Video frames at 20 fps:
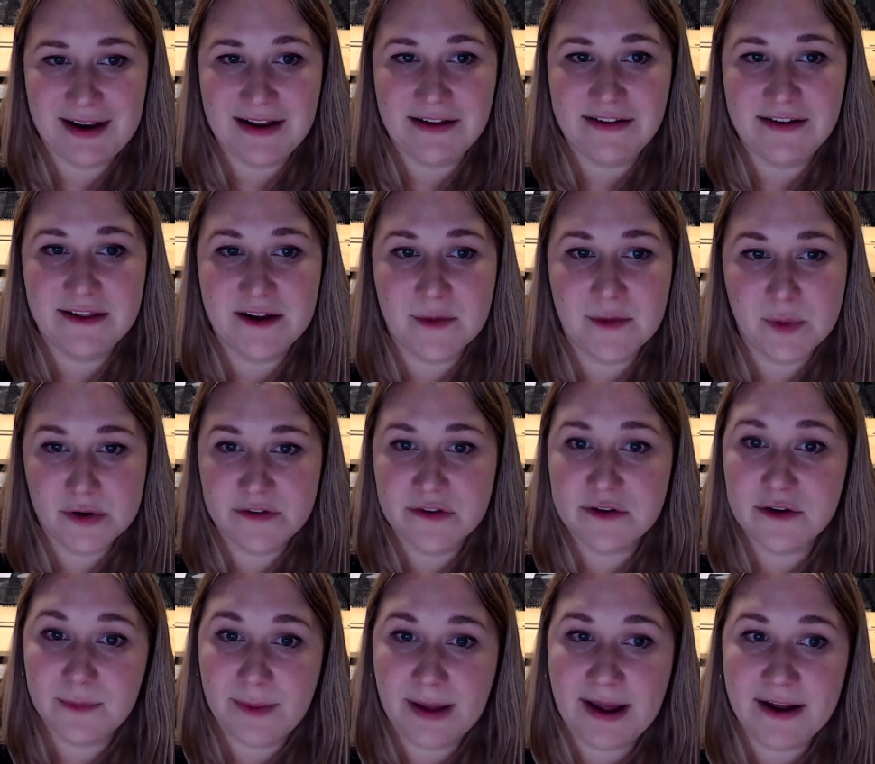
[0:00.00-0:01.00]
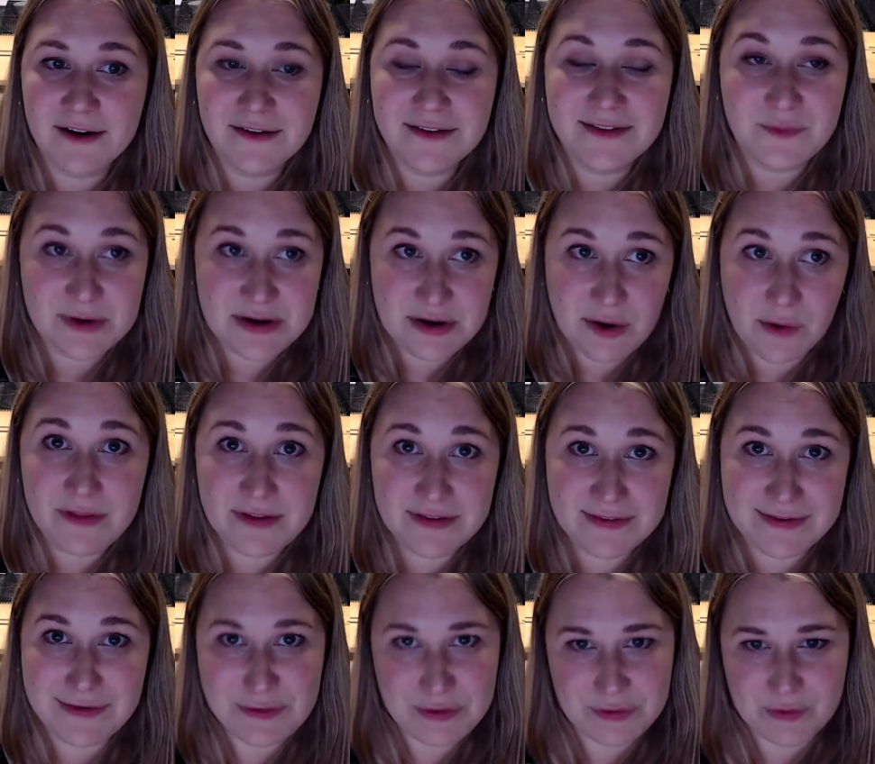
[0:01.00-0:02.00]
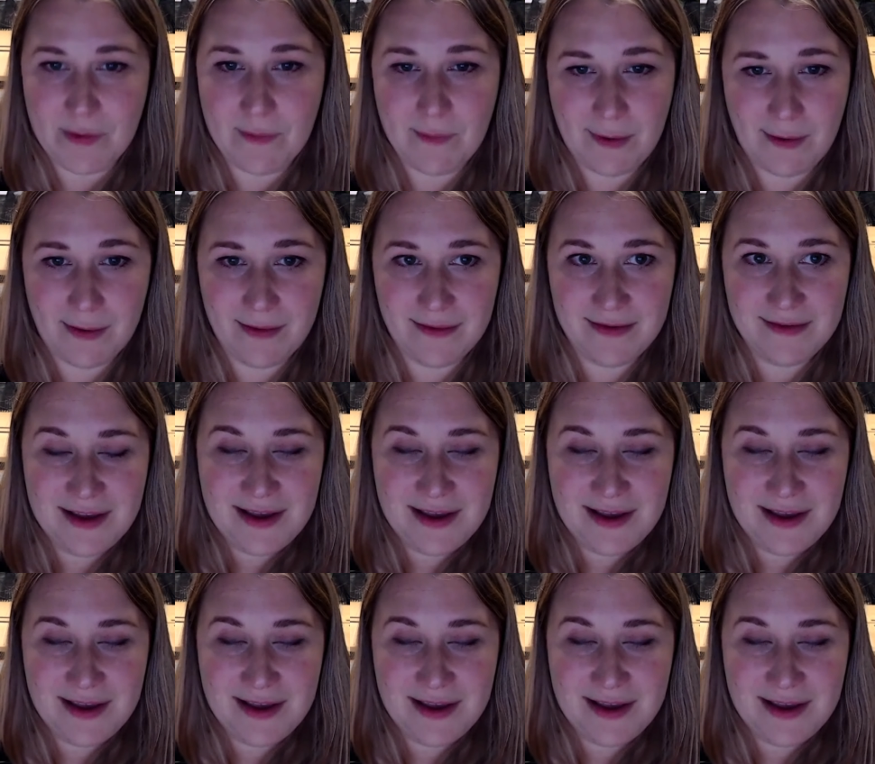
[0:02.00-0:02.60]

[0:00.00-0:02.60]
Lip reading: into their personal patterns. We know this is doable.